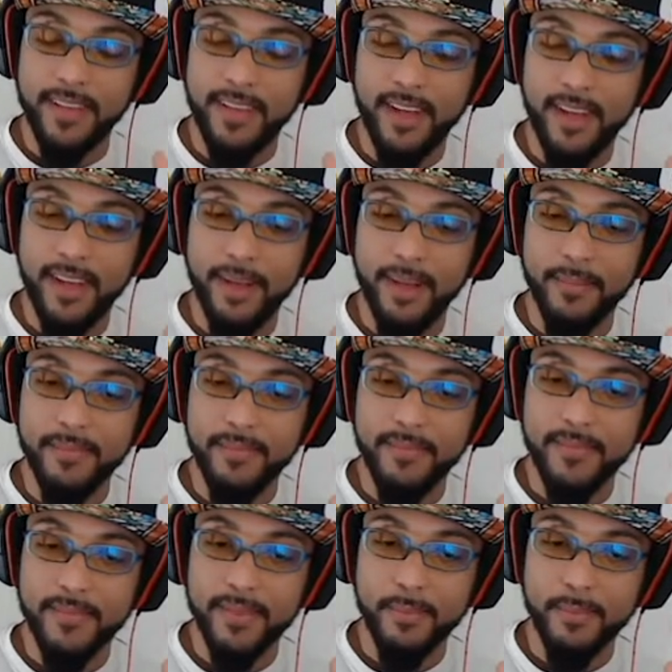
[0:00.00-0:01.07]

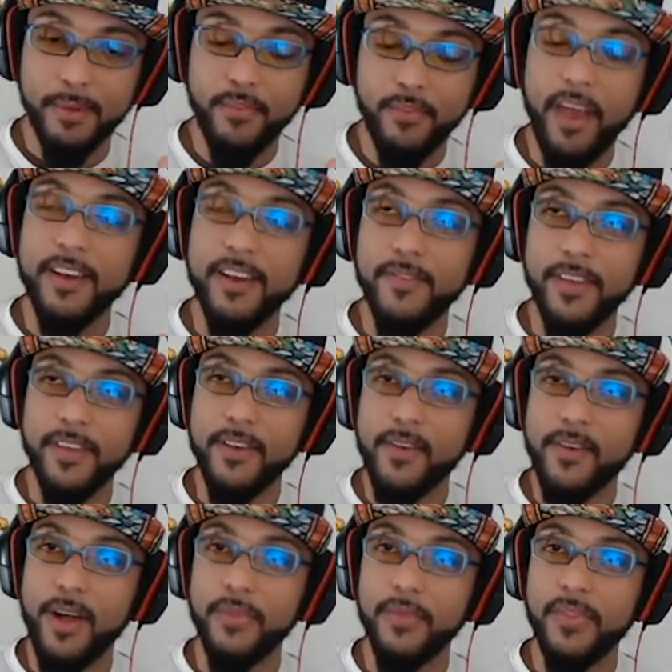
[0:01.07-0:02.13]
but trying to figure
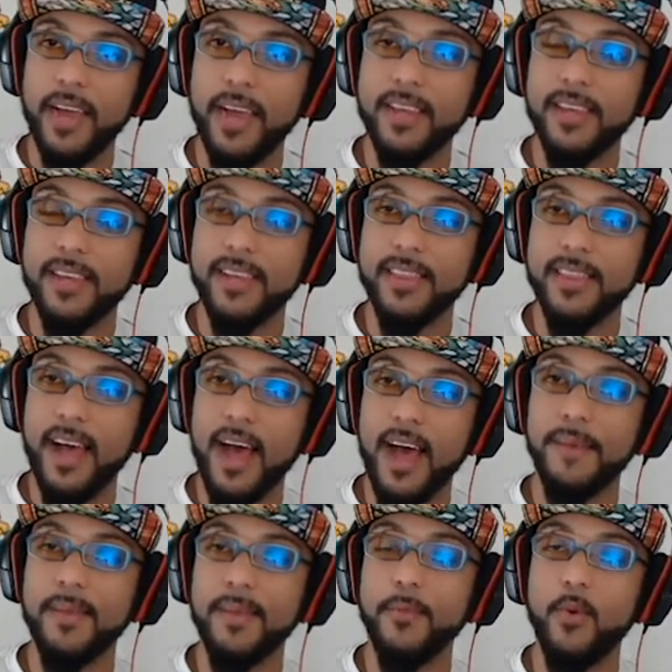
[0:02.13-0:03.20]
out like the
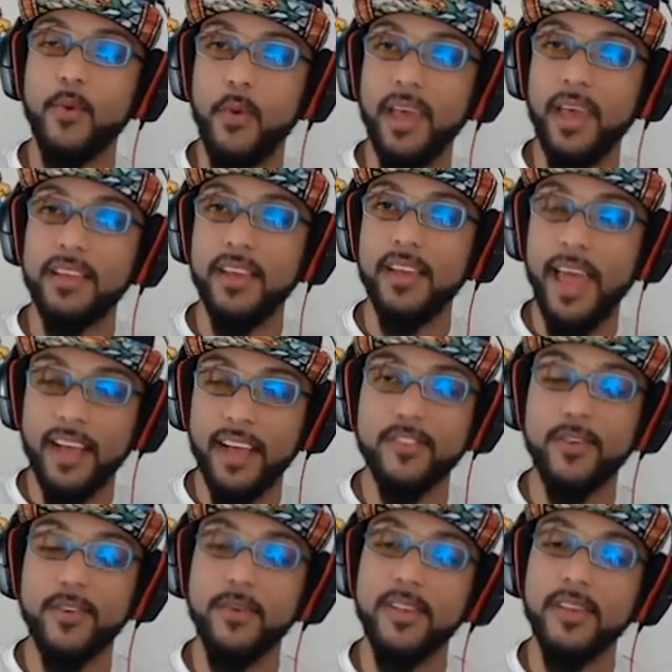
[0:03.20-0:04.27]
optimal way to
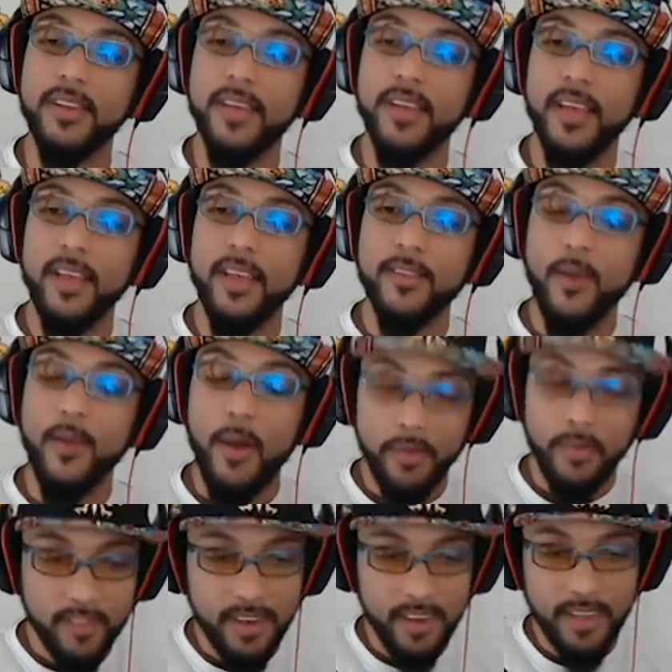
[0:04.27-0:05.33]
execute it. So I was
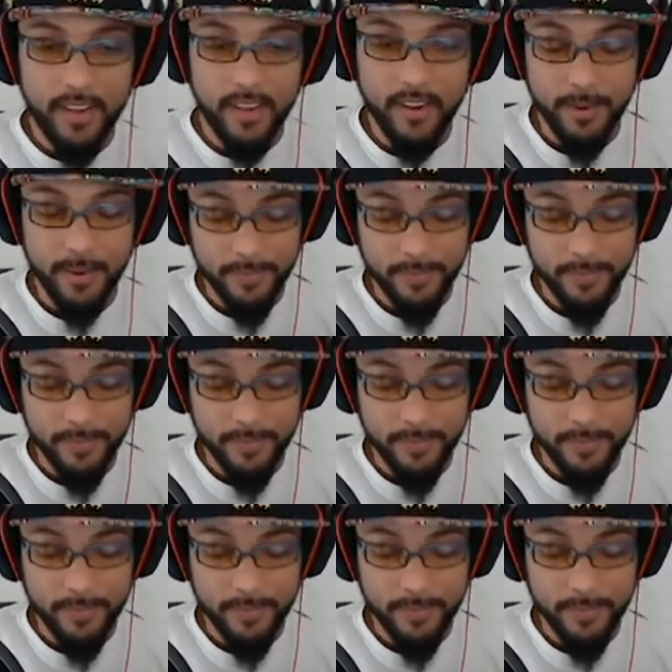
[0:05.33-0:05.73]
sitting here,